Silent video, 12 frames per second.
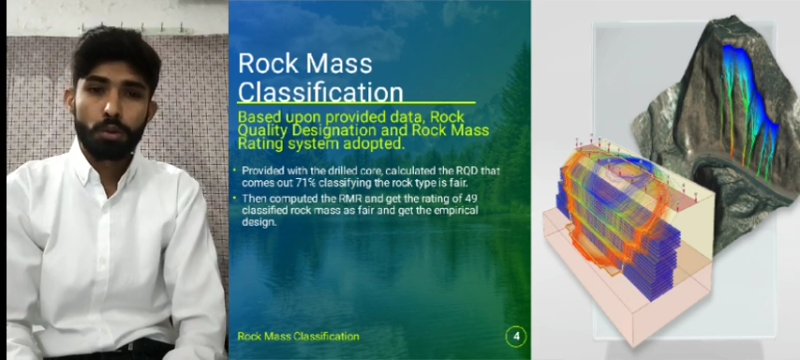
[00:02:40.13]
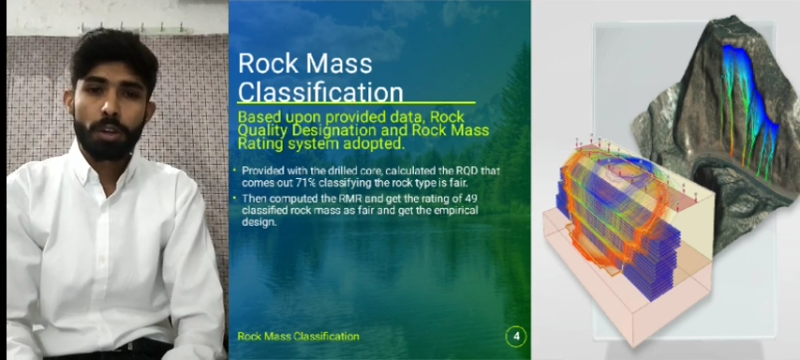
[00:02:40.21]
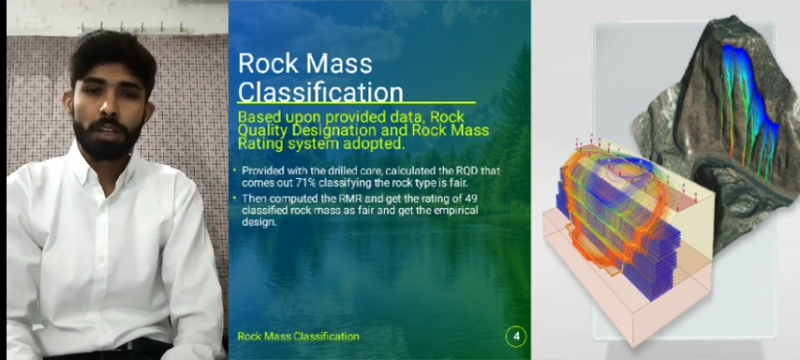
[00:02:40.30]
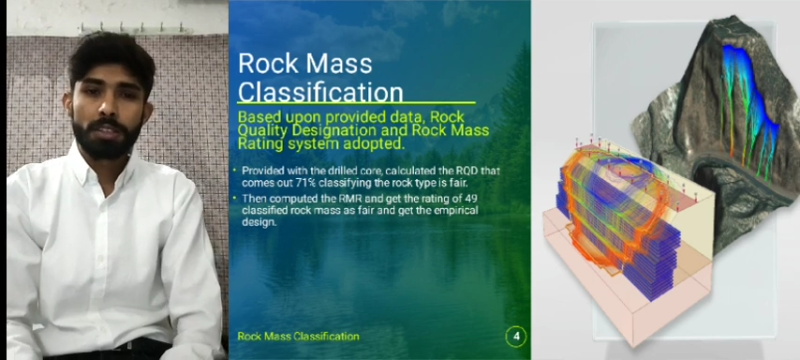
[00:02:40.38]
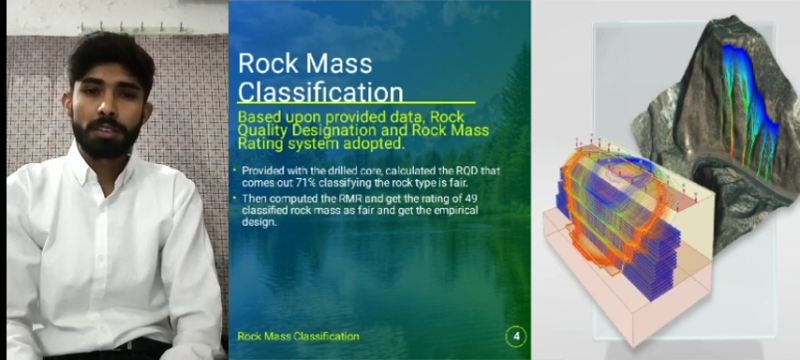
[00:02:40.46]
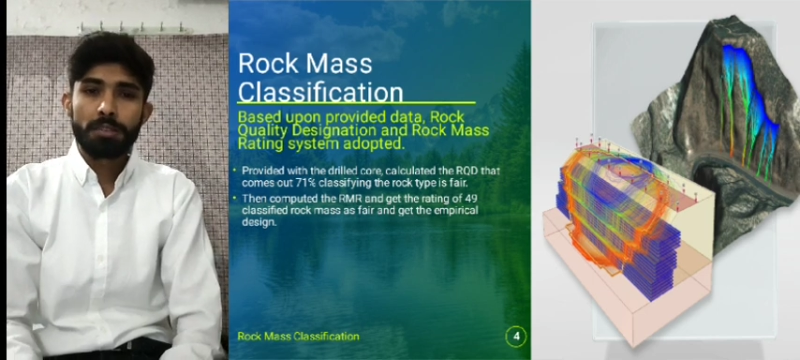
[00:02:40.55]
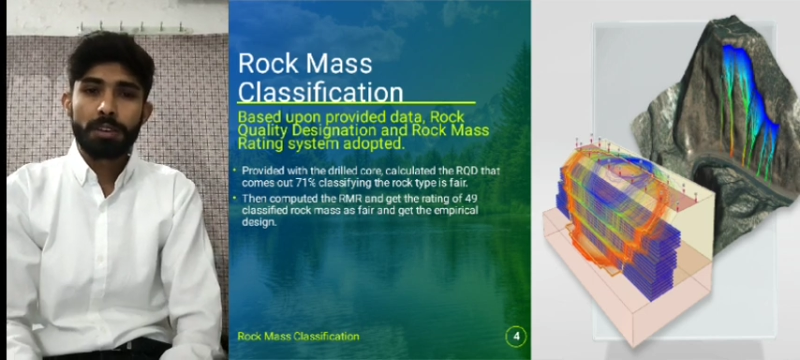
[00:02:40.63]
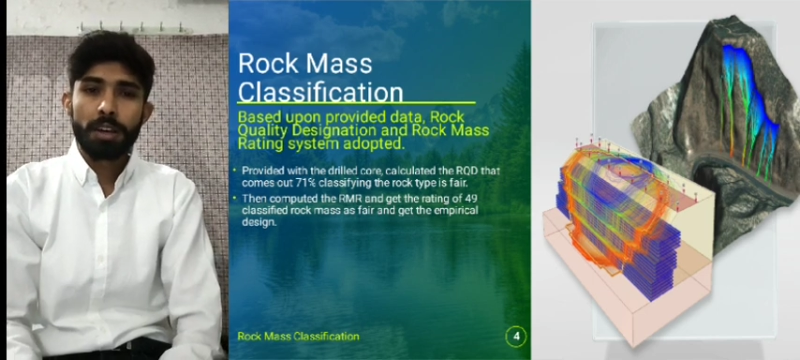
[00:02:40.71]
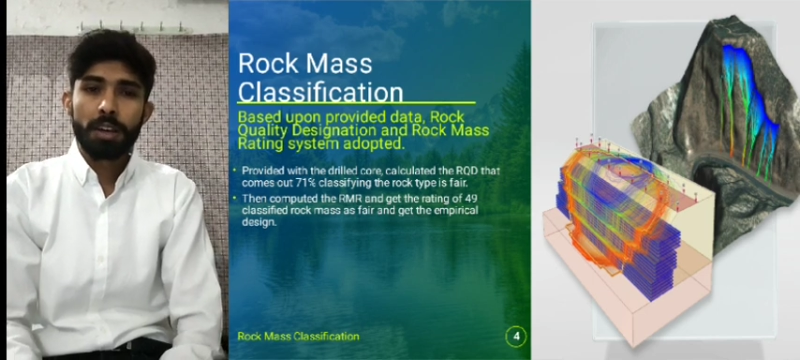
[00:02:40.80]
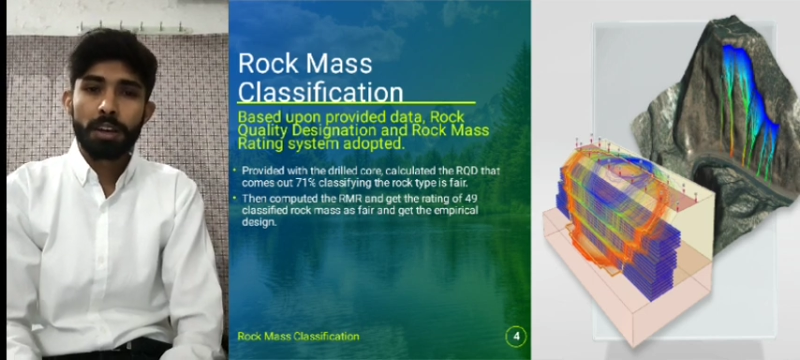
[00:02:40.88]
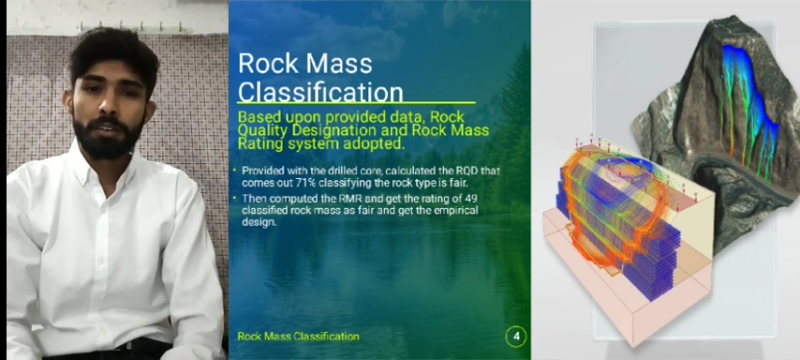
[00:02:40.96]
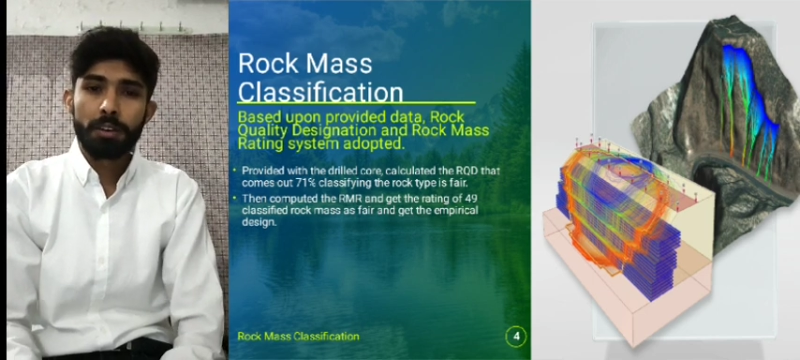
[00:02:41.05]

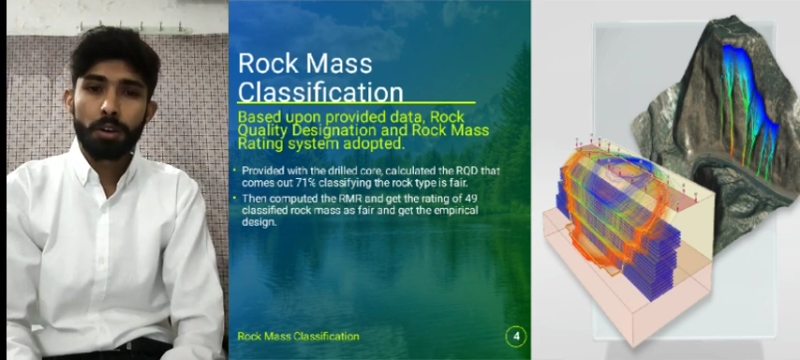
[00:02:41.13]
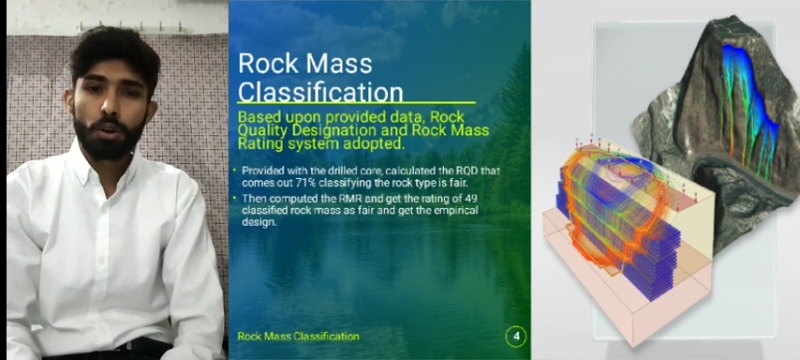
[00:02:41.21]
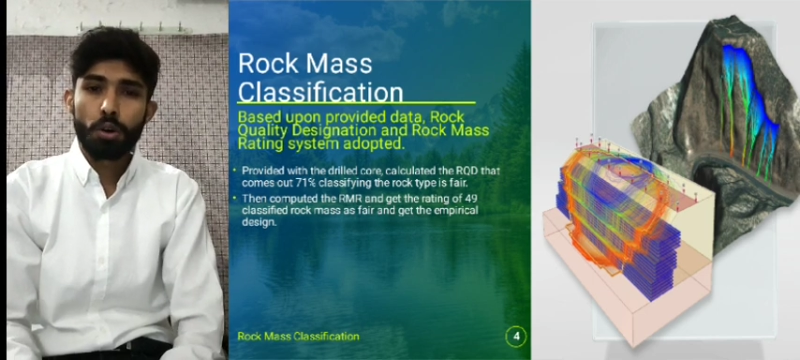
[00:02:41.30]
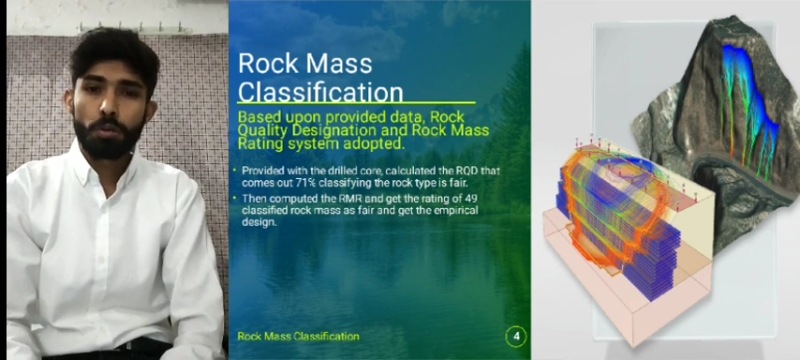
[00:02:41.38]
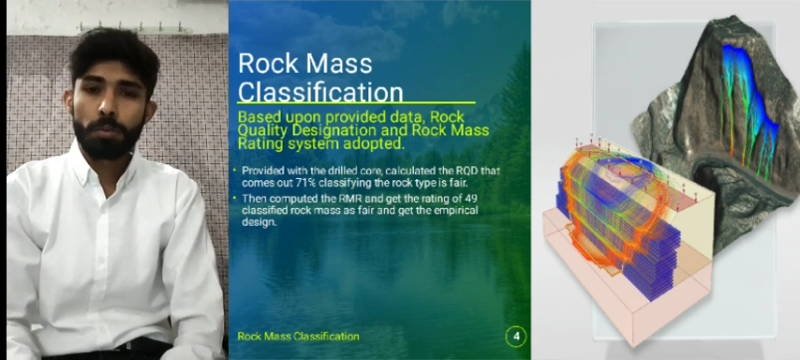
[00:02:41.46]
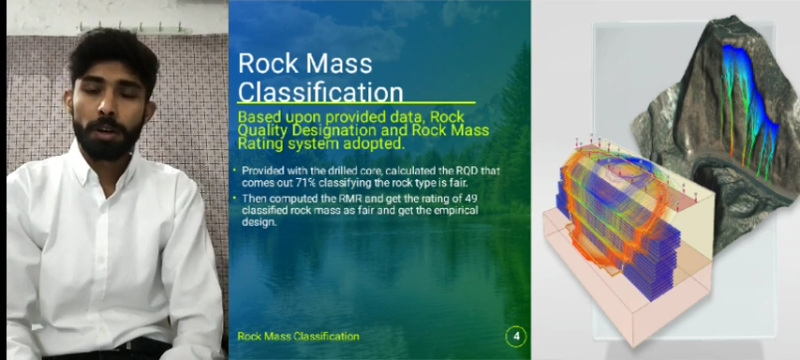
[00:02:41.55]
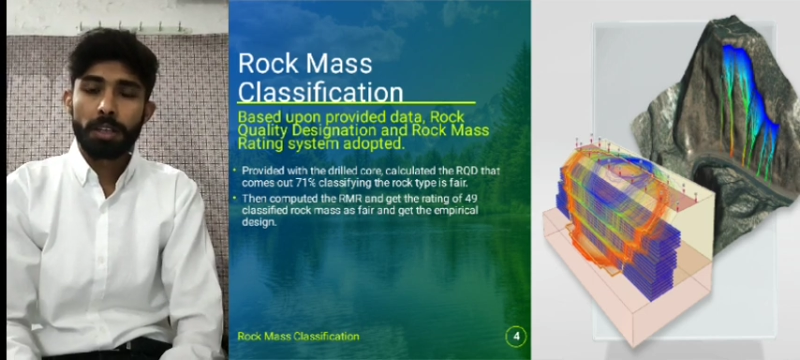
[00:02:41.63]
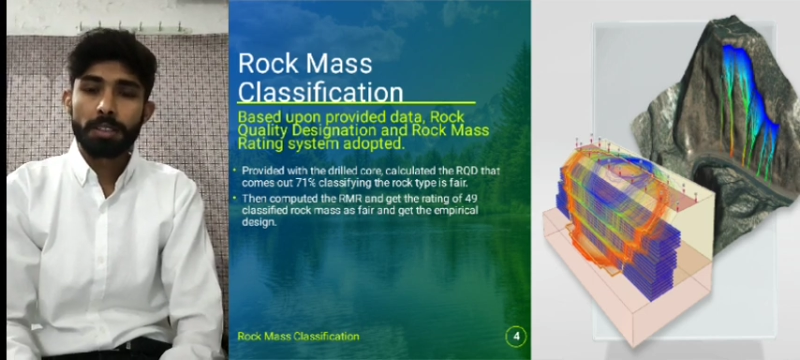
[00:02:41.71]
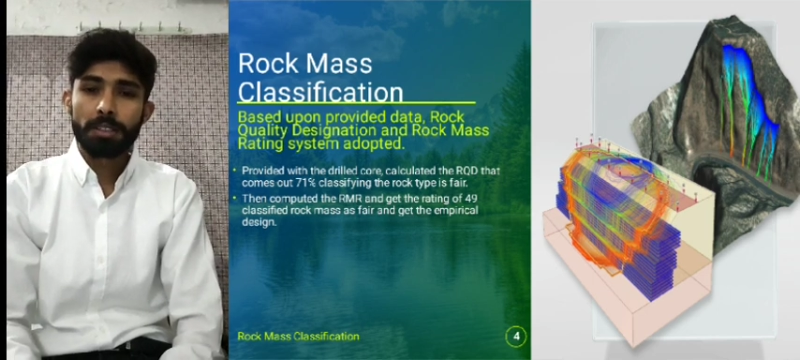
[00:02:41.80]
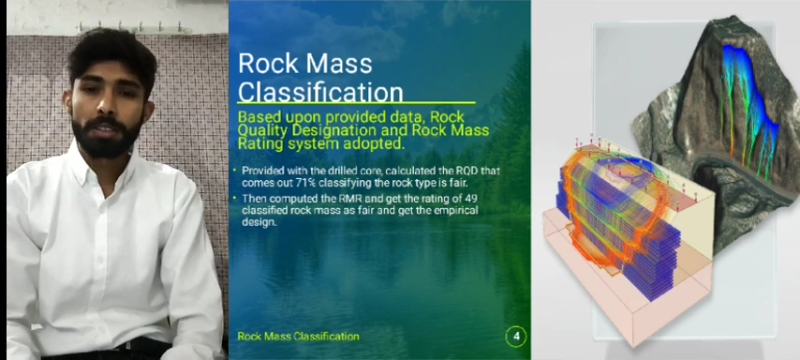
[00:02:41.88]
classify our rock mass,